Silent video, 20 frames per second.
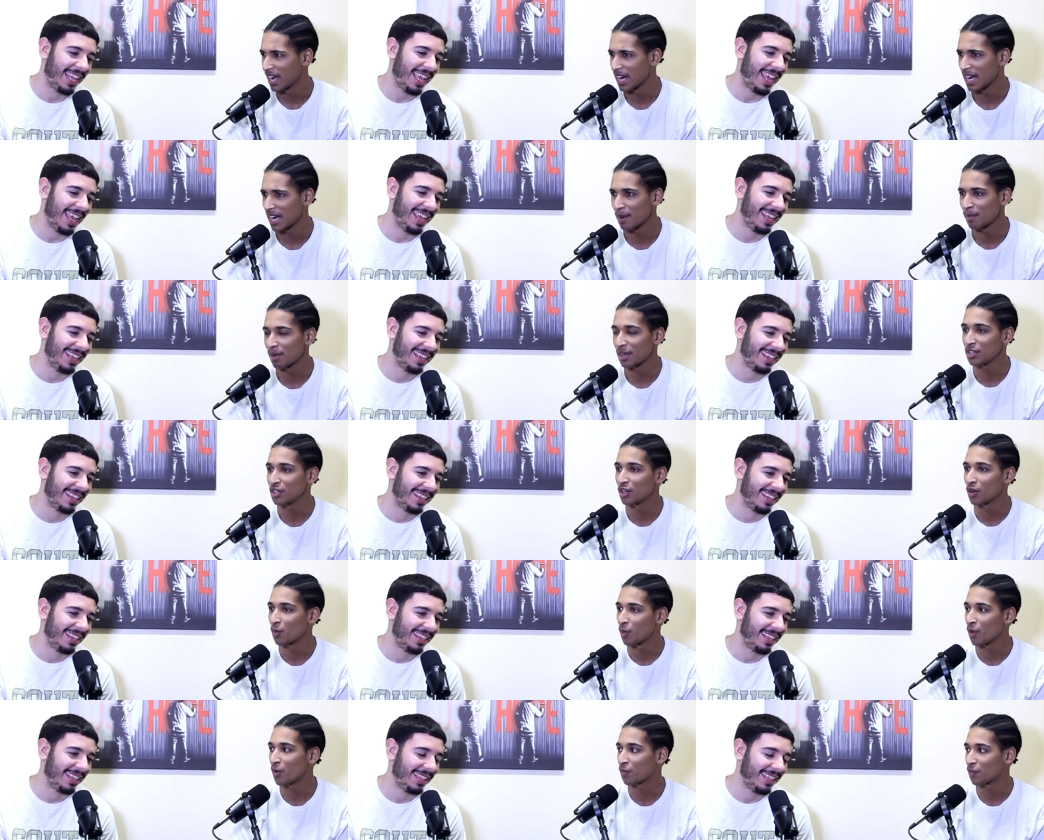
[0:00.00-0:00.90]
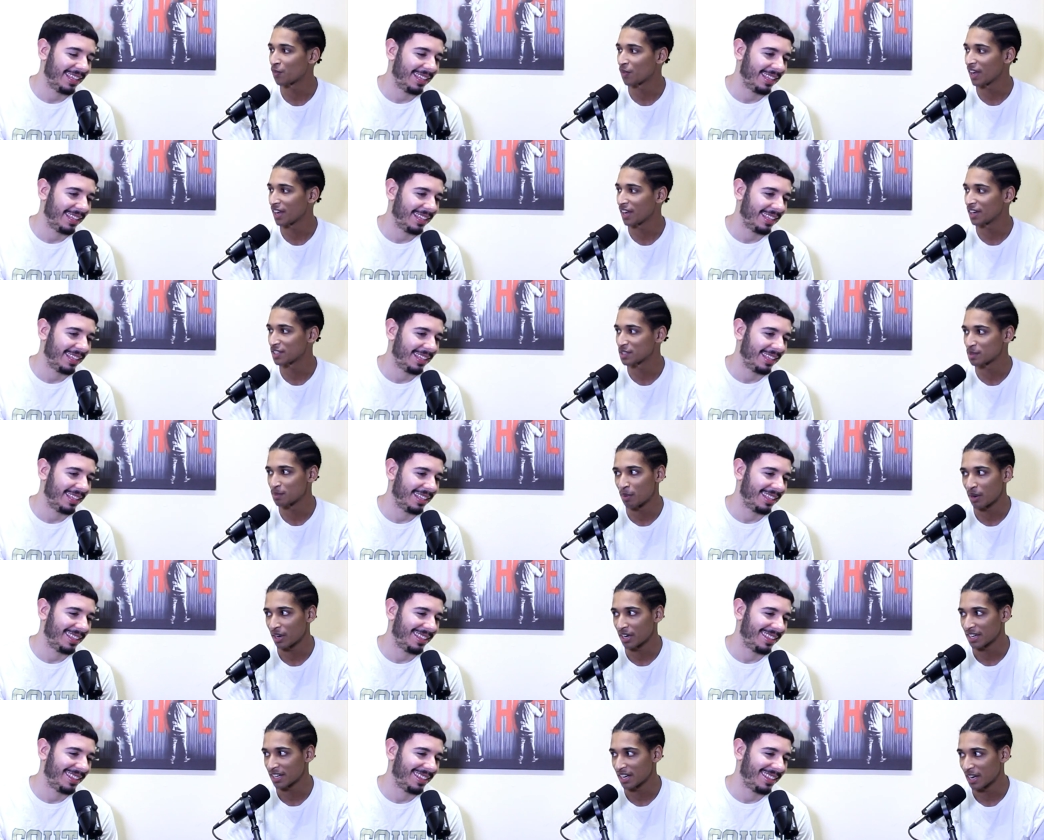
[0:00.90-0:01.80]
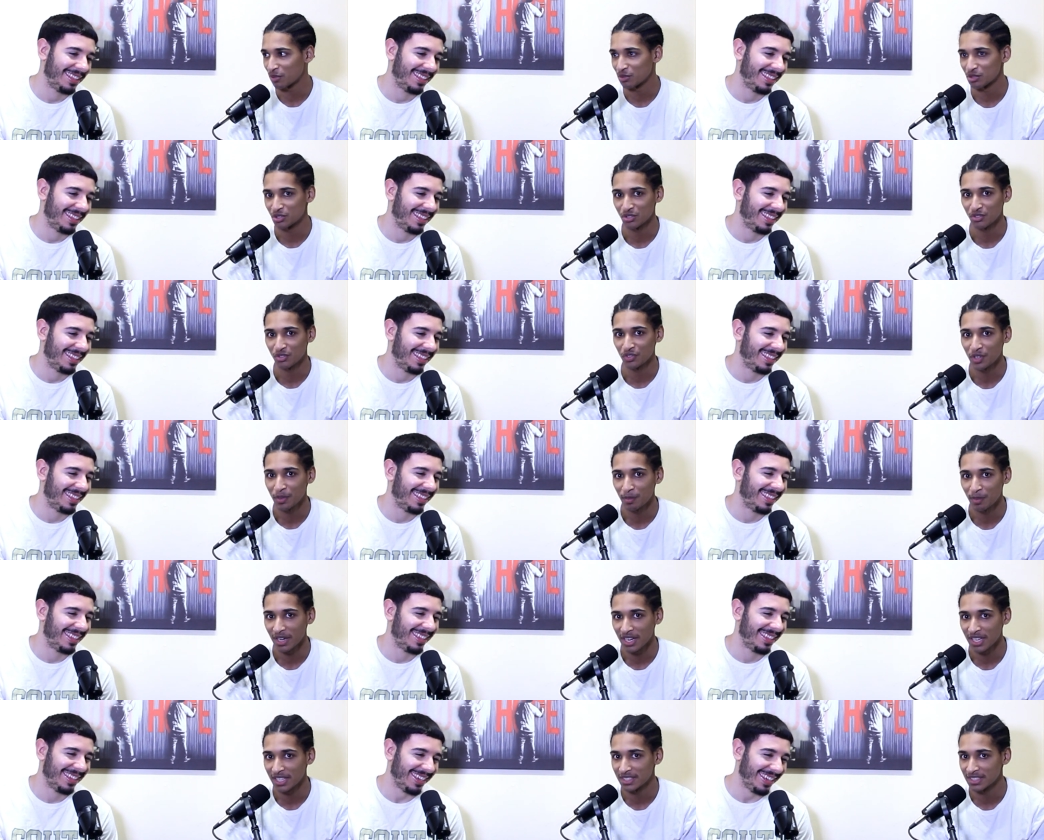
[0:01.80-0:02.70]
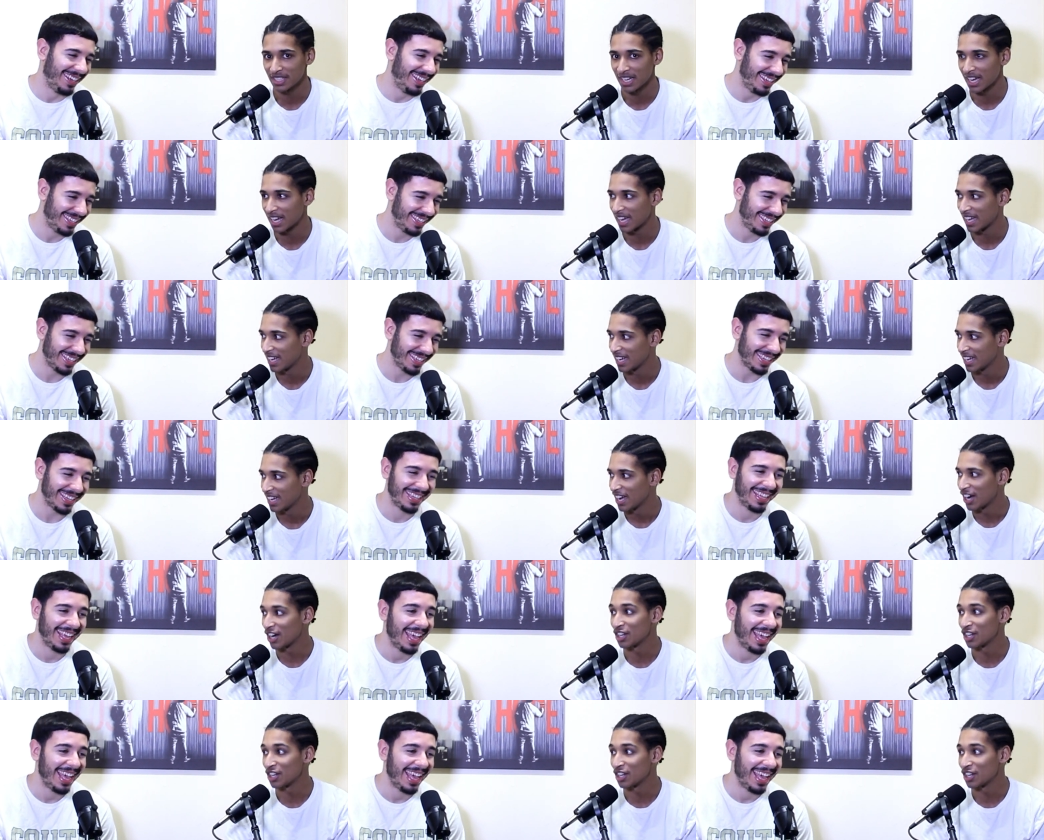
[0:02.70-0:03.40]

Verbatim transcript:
Speaker 1: And I'm like, yo, what fan is bugging out screaming like that?